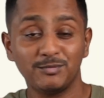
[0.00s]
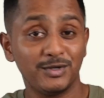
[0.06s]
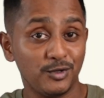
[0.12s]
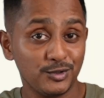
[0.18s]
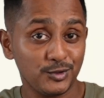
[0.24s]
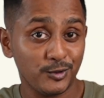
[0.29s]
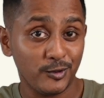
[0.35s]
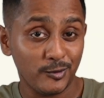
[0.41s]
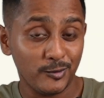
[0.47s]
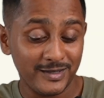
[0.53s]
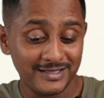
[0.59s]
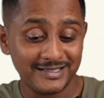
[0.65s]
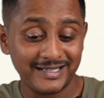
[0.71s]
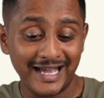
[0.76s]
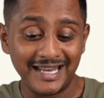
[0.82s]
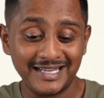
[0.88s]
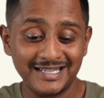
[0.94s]
may not always
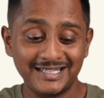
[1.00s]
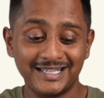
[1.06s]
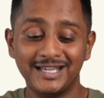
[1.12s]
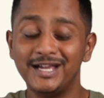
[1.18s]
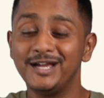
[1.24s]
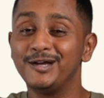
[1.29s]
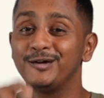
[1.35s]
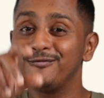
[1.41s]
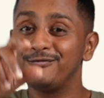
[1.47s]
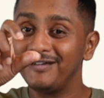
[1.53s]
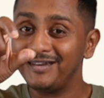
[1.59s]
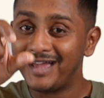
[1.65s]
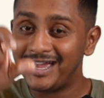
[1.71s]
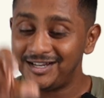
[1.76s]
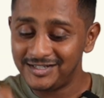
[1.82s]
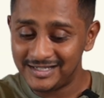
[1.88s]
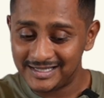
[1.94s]
guarantee
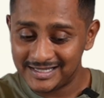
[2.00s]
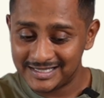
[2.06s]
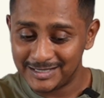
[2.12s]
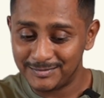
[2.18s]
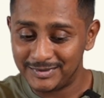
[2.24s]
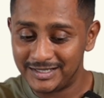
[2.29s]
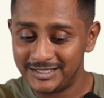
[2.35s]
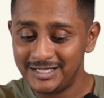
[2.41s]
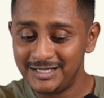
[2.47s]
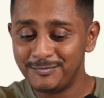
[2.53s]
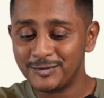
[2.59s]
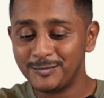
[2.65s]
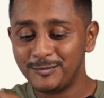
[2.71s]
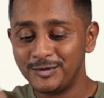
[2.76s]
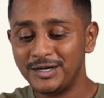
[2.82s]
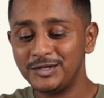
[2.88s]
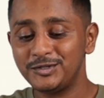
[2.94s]
financial stability,
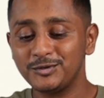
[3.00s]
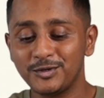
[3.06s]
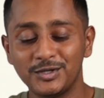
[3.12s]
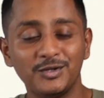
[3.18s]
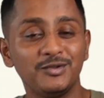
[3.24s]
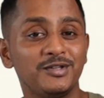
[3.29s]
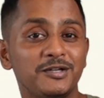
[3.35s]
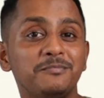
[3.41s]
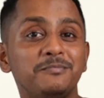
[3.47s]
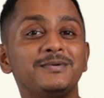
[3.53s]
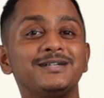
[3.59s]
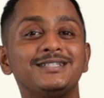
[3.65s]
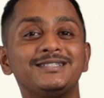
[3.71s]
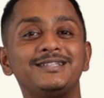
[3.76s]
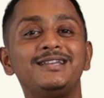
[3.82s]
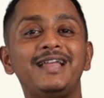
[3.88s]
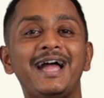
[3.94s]
proponents argue that
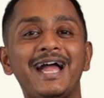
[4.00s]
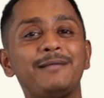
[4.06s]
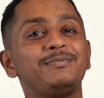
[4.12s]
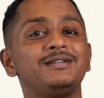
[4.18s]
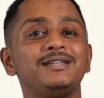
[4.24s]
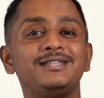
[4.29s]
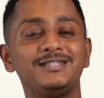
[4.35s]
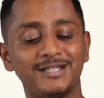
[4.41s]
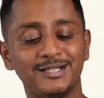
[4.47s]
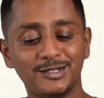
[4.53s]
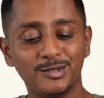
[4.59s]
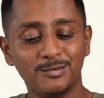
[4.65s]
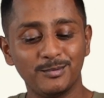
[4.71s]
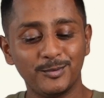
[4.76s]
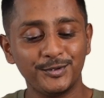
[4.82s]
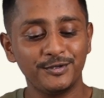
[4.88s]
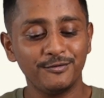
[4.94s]
personal happiness and
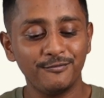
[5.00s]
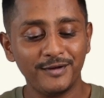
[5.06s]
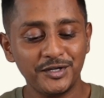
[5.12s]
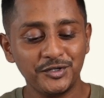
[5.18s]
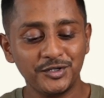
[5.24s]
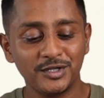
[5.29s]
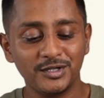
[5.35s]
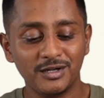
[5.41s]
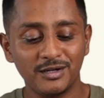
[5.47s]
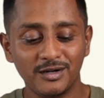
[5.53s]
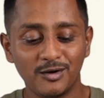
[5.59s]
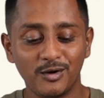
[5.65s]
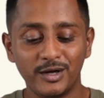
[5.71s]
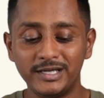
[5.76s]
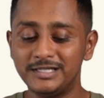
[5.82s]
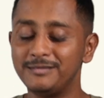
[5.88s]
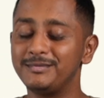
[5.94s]
motivation
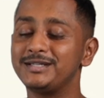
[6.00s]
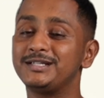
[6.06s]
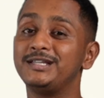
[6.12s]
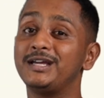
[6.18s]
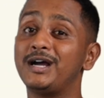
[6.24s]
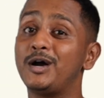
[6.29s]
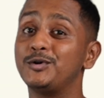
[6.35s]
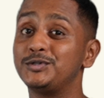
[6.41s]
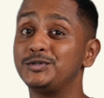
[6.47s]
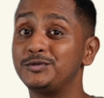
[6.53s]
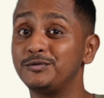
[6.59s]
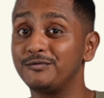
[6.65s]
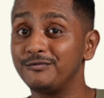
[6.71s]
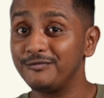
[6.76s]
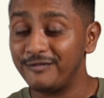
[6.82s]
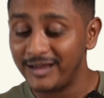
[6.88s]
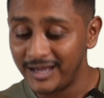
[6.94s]
ultimately
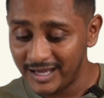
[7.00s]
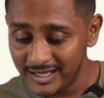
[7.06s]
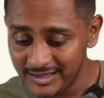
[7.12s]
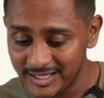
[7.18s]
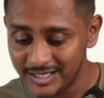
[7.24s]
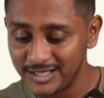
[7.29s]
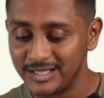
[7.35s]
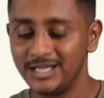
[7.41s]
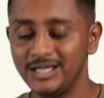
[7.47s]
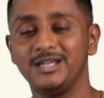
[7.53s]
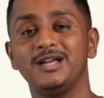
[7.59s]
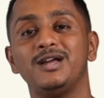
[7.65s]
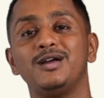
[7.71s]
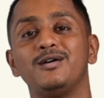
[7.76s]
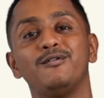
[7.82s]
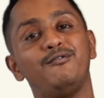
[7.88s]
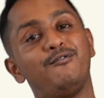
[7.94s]
outweigh the need
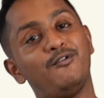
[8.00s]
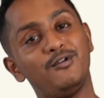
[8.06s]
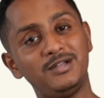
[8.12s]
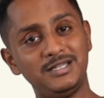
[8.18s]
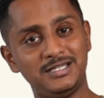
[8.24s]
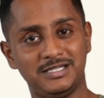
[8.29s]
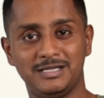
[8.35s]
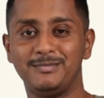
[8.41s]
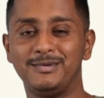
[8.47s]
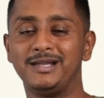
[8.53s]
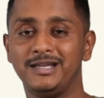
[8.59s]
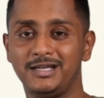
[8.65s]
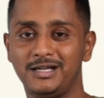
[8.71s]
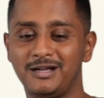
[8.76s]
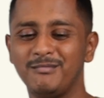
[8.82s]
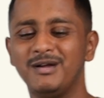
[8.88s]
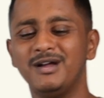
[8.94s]
for a stable
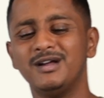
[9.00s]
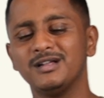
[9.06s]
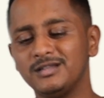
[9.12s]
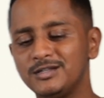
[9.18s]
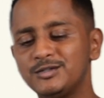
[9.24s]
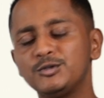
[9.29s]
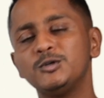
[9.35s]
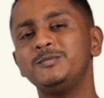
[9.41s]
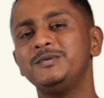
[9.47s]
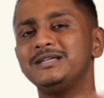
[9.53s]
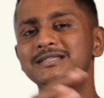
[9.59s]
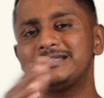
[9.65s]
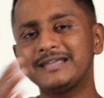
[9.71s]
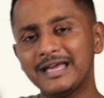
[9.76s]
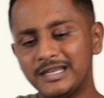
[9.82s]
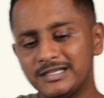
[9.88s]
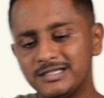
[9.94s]
income. This could be a
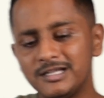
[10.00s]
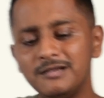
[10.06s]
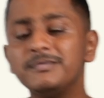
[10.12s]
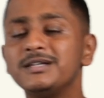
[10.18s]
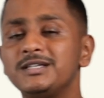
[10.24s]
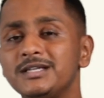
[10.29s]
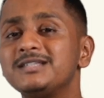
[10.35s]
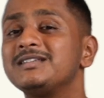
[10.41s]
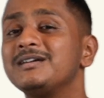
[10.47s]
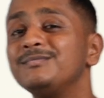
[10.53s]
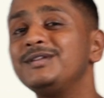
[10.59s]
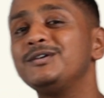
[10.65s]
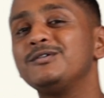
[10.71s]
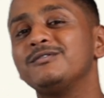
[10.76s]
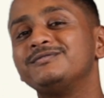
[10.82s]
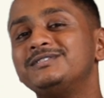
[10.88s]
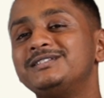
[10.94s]
skeletal, but is
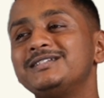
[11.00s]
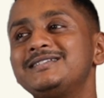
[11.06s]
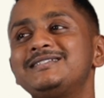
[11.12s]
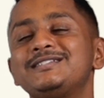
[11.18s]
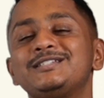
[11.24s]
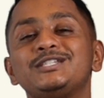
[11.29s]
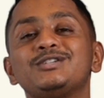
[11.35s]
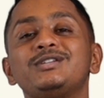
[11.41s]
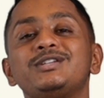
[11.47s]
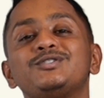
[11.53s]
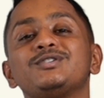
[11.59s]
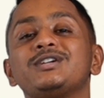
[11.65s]
something of this you need to